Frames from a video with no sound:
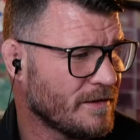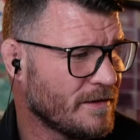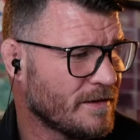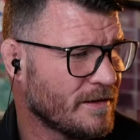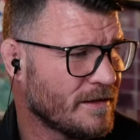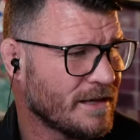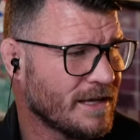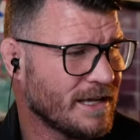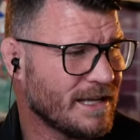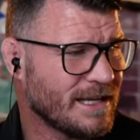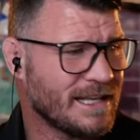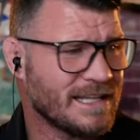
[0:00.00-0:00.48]

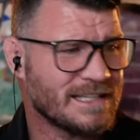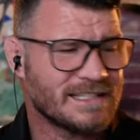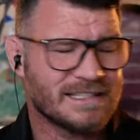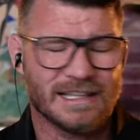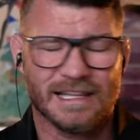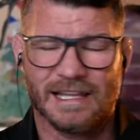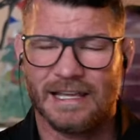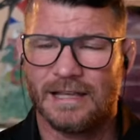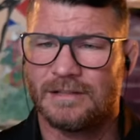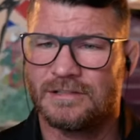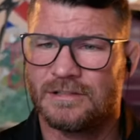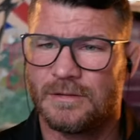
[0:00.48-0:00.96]
It is
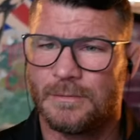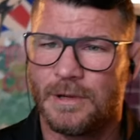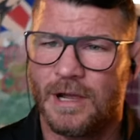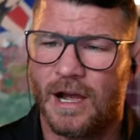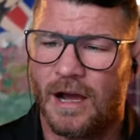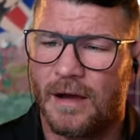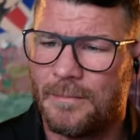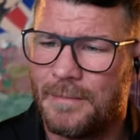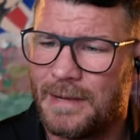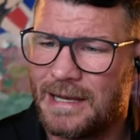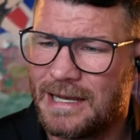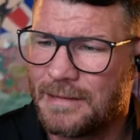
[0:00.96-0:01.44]
late, so we
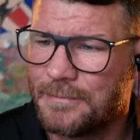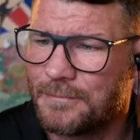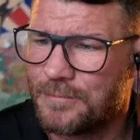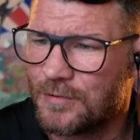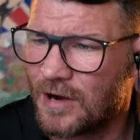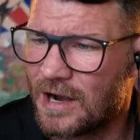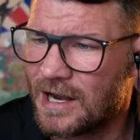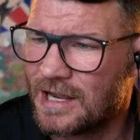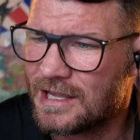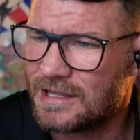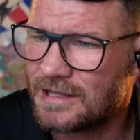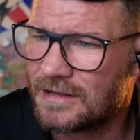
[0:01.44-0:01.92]
got a minute
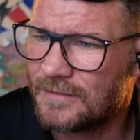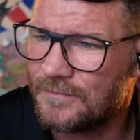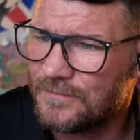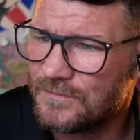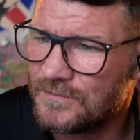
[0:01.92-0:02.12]
break.